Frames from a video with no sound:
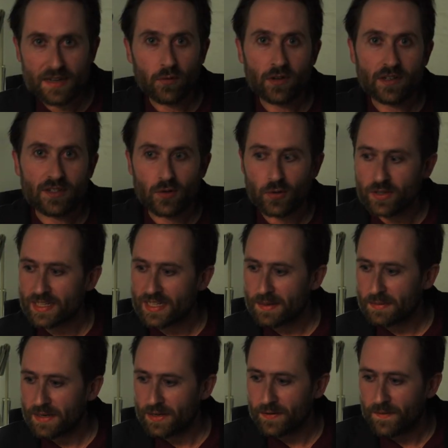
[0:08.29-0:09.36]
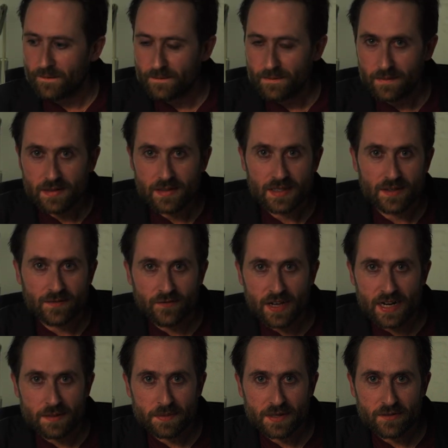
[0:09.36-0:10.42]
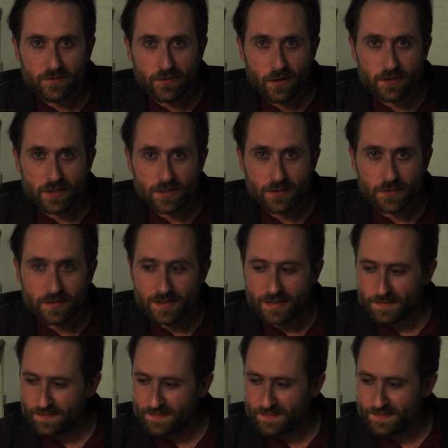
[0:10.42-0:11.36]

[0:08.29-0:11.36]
we're talking about developing photos.